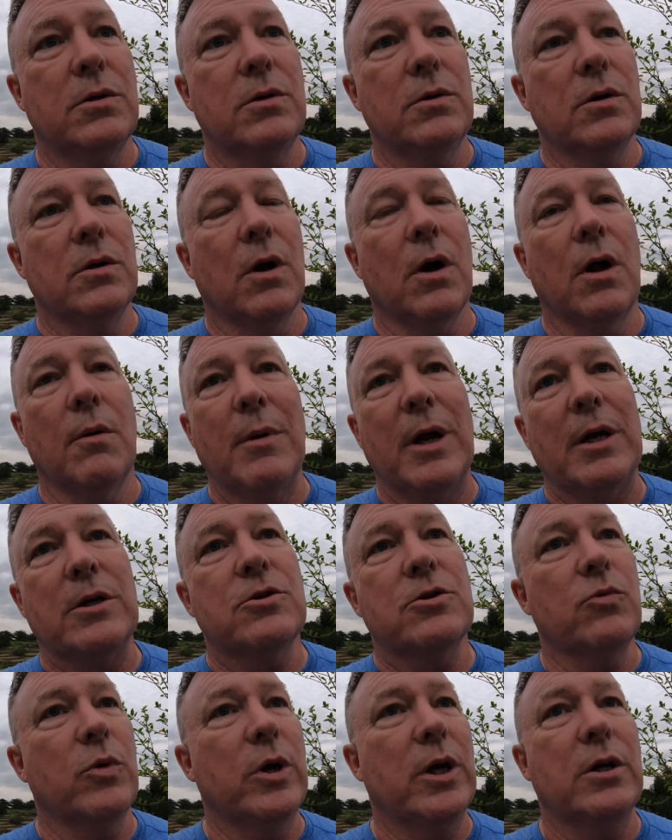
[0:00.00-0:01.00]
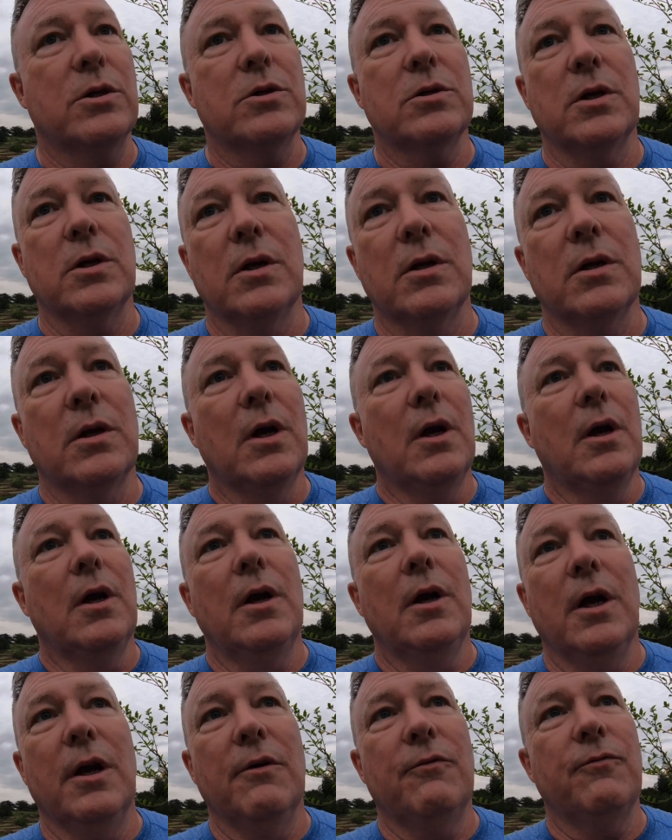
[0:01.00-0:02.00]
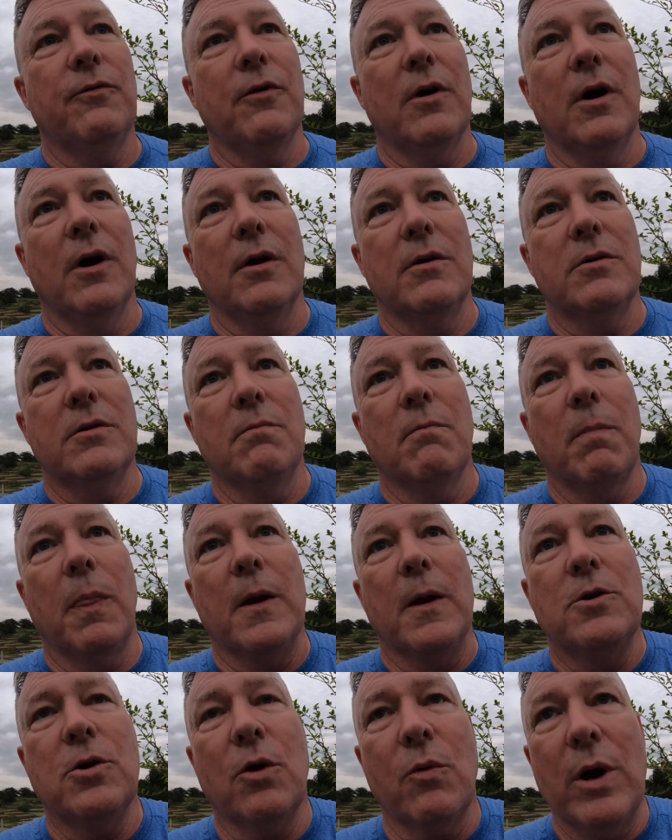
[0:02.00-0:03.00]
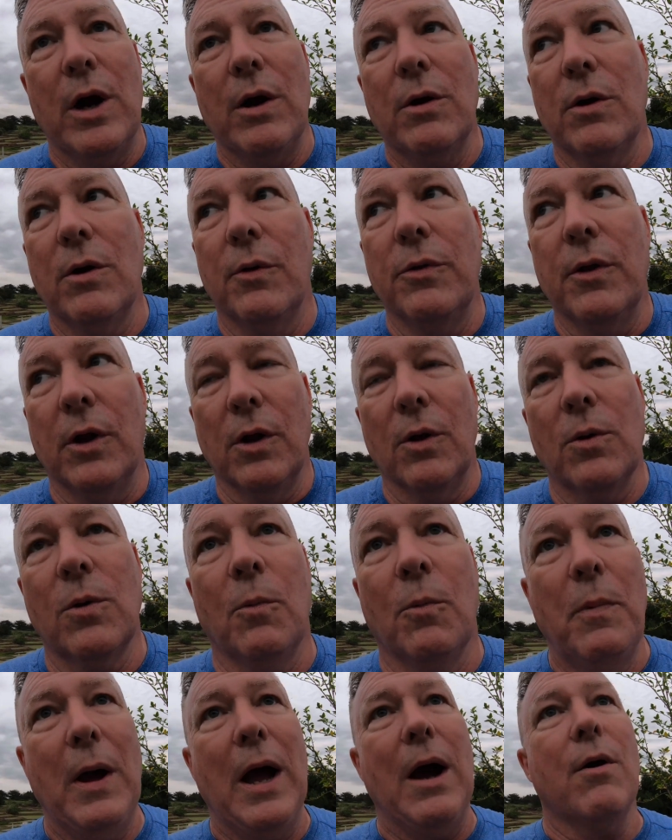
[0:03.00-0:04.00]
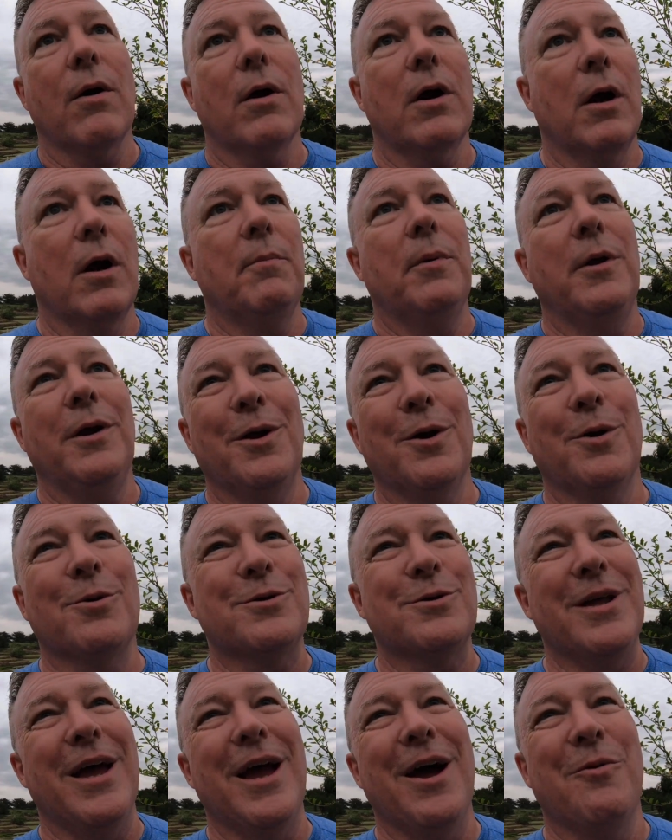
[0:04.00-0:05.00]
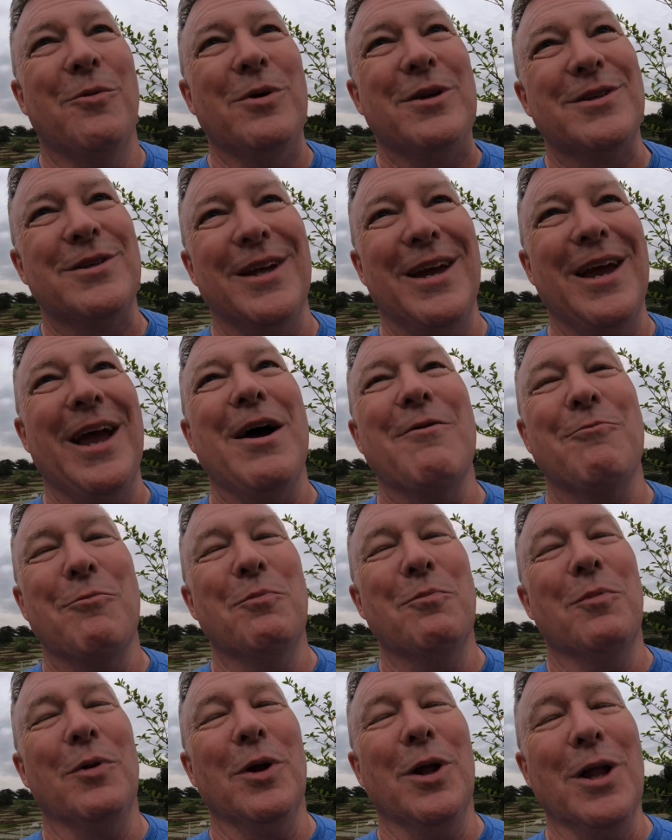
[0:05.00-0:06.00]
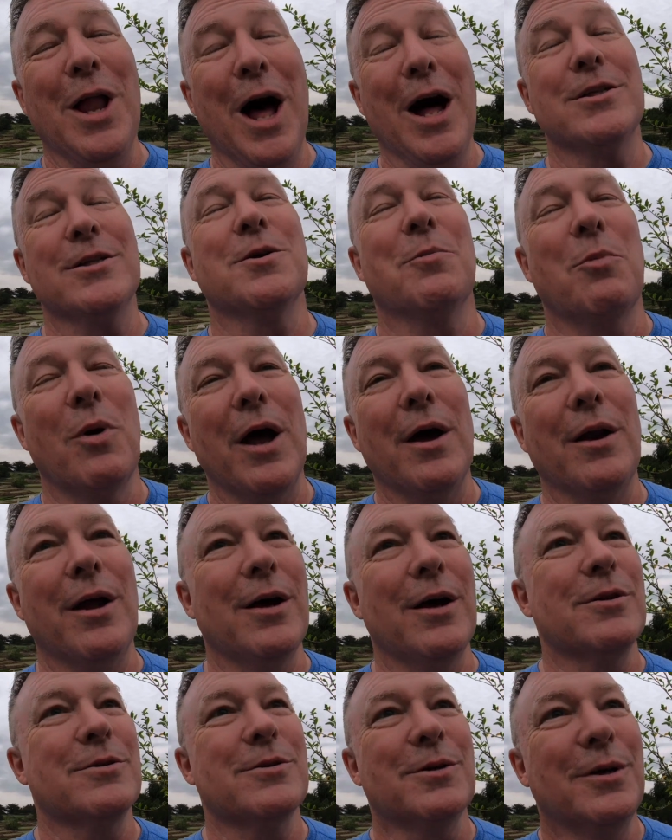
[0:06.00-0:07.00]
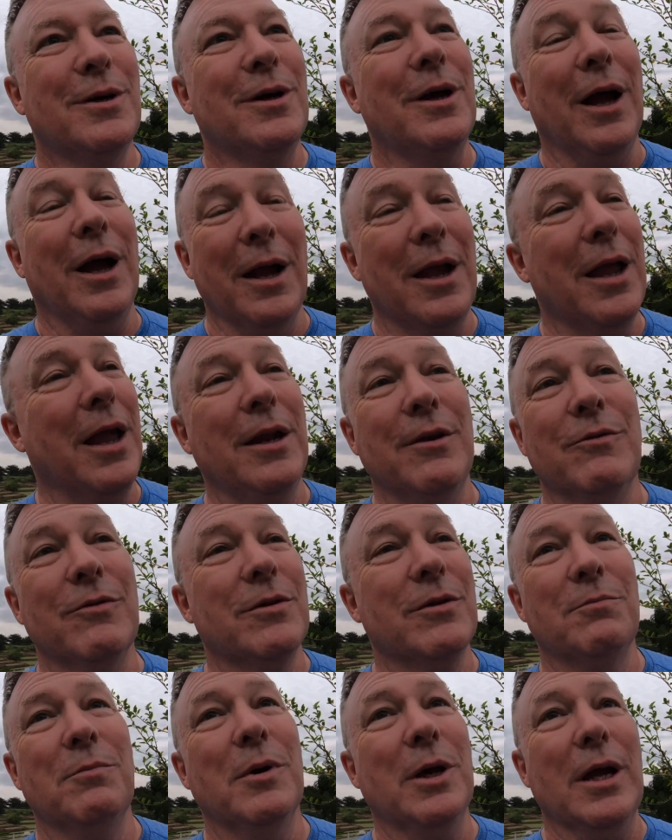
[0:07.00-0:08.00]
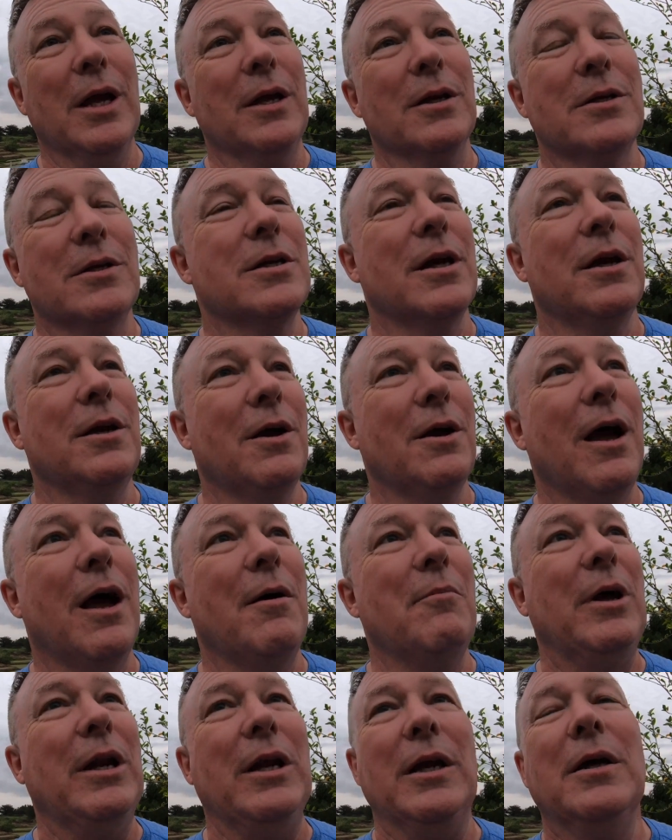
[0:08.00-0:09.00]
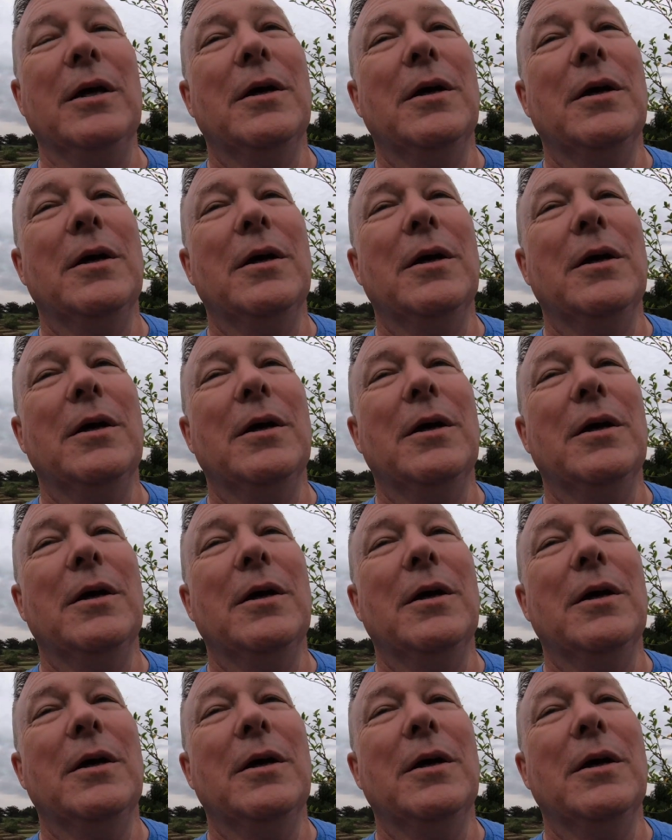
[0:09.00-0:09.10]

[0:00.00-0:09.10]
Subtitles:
automatic switch that if Torelco, the local power company, goes down, which they have lots of brownouts. I can't even begin to tell you how many.